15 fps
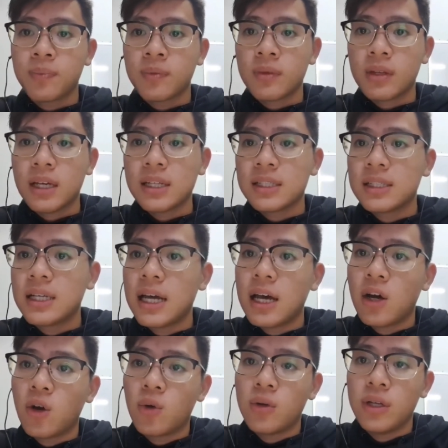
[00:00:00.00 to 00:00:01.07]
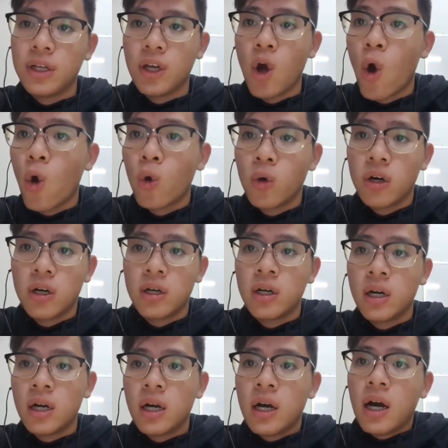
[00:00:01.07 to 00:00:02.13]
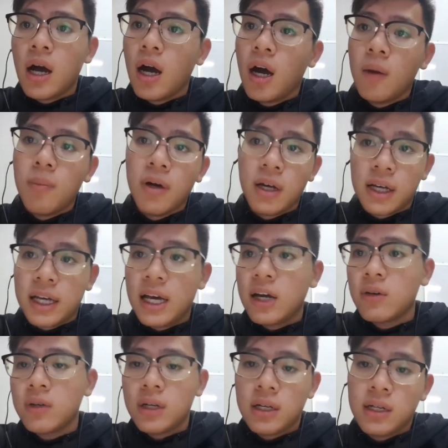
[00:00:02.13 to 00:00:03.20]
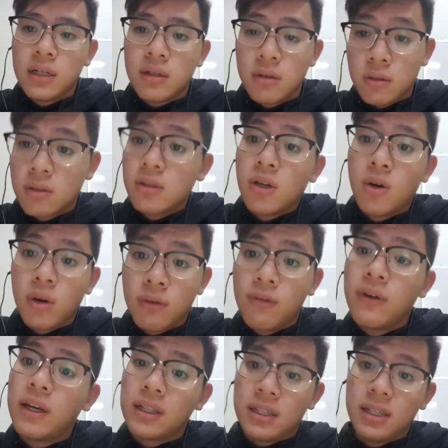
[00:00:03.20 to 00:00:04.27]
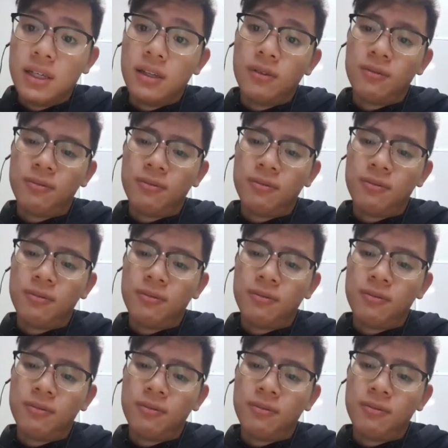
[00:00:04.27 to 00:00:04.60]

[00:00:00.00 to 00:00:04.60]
That's how the holder of account are also affected.